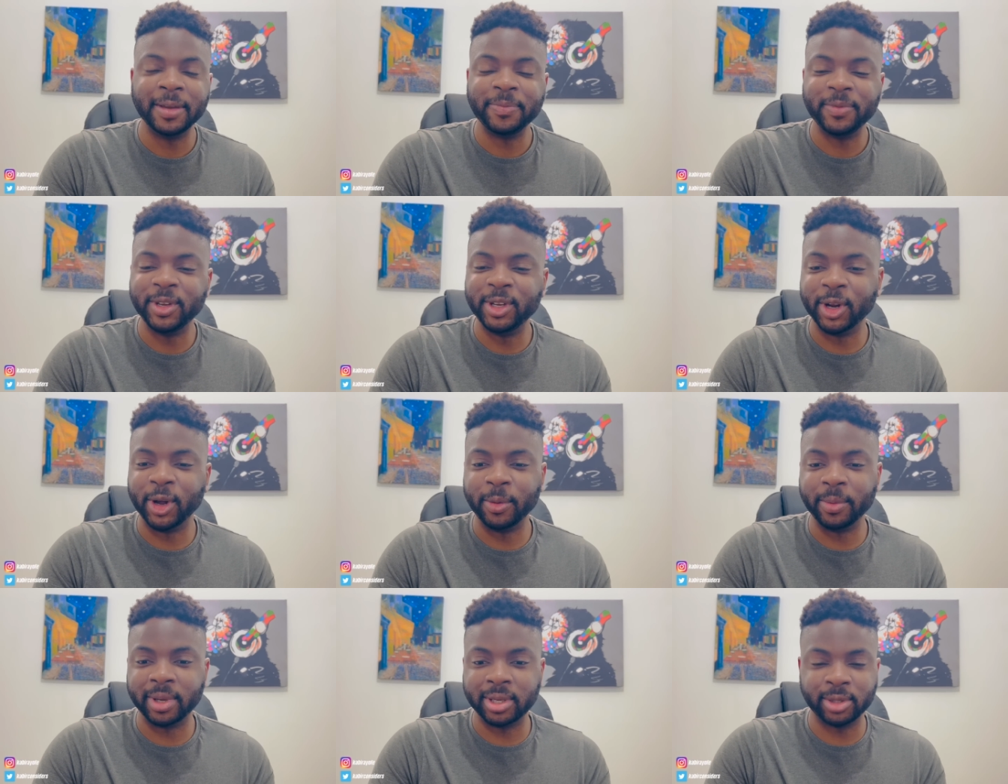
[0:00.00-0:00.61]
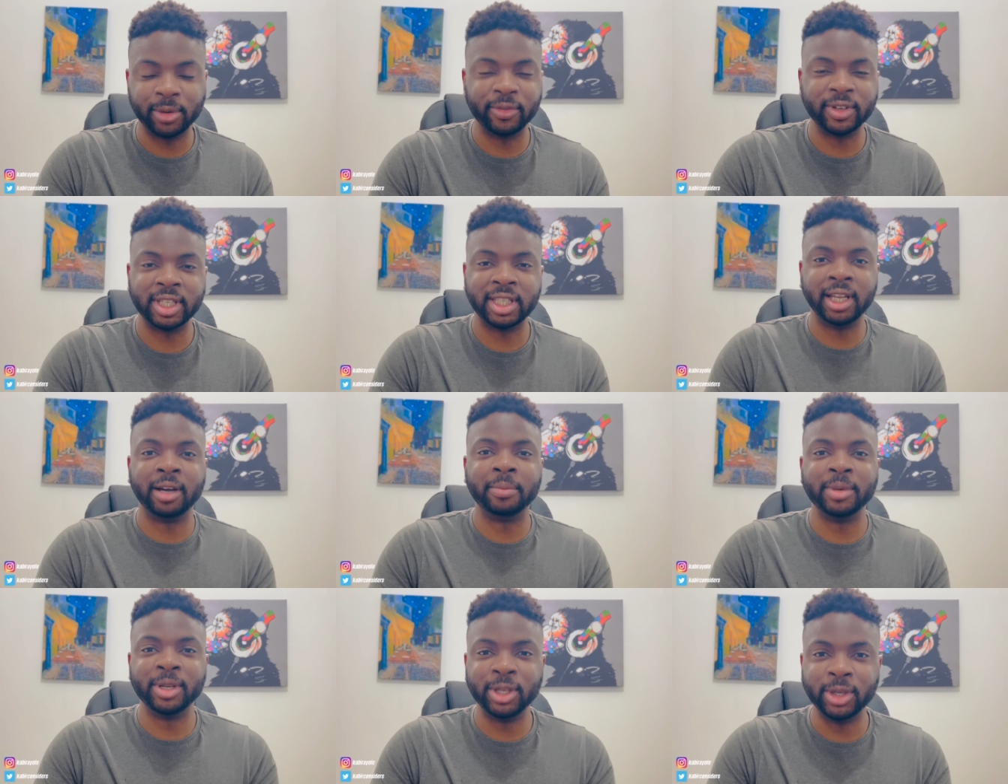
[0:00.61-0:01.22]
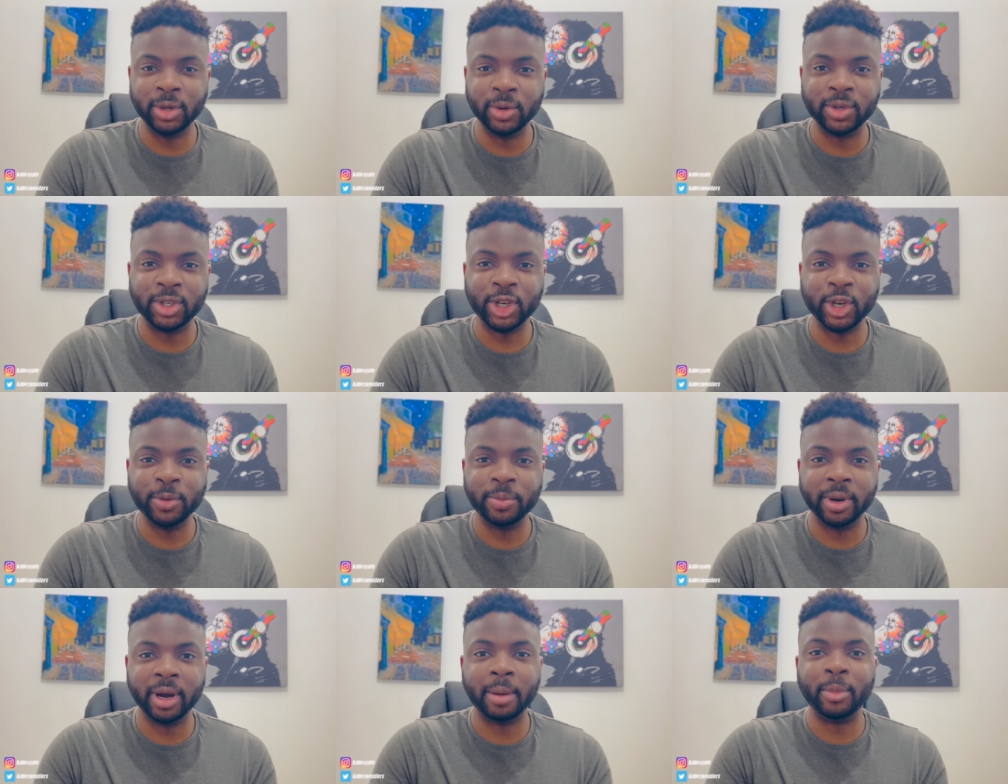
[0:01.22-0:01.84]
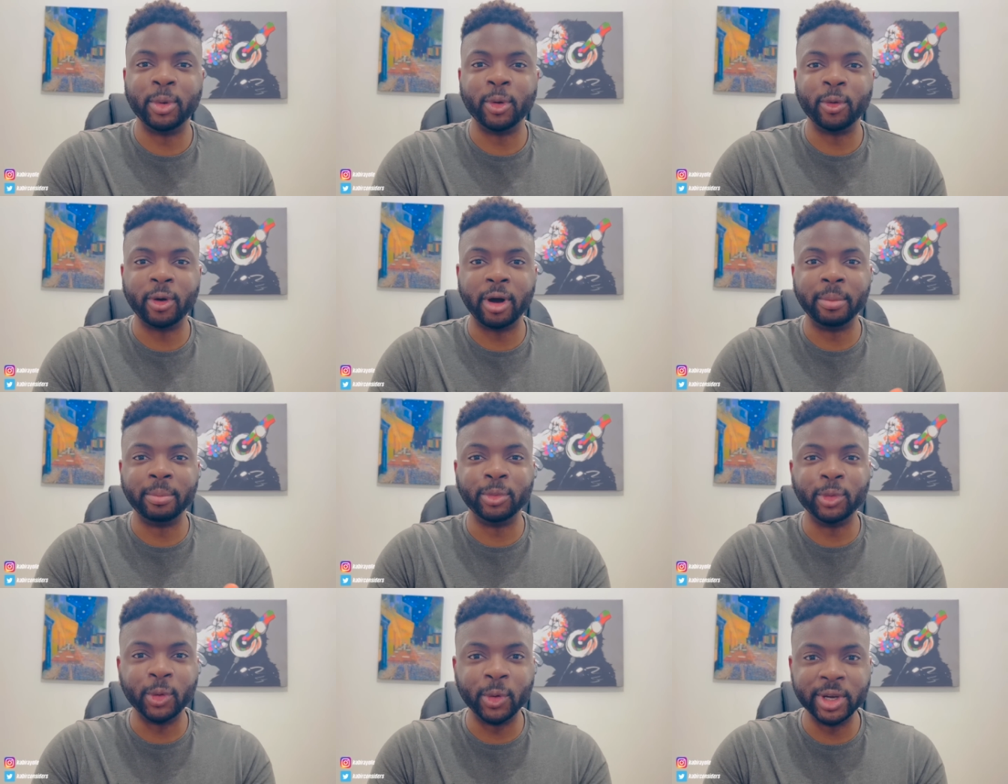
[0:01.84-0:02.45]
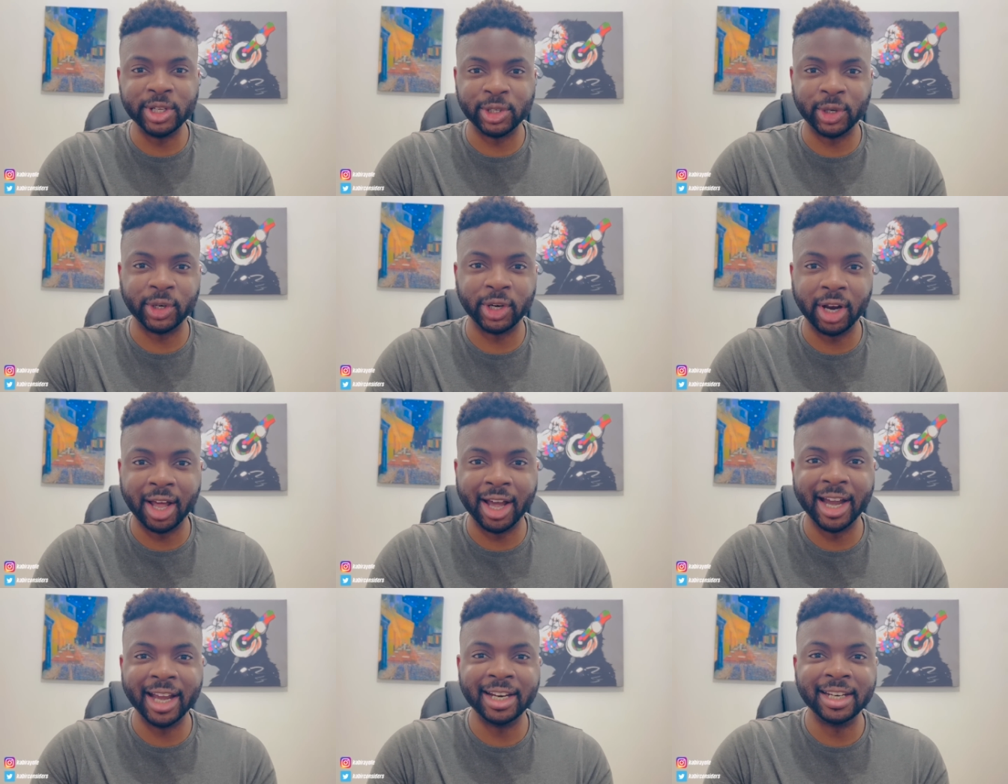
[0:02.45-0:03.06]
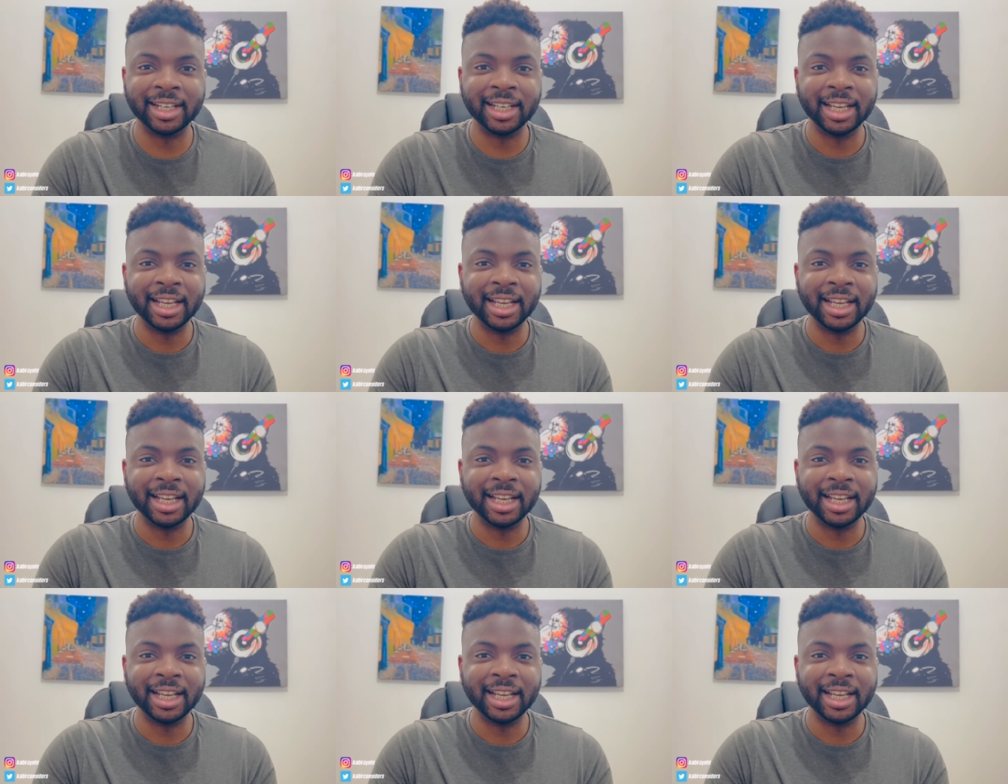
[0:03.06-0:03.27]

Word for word: you know, because obviously I'm a YouTuber, I'm, all, I'm always online.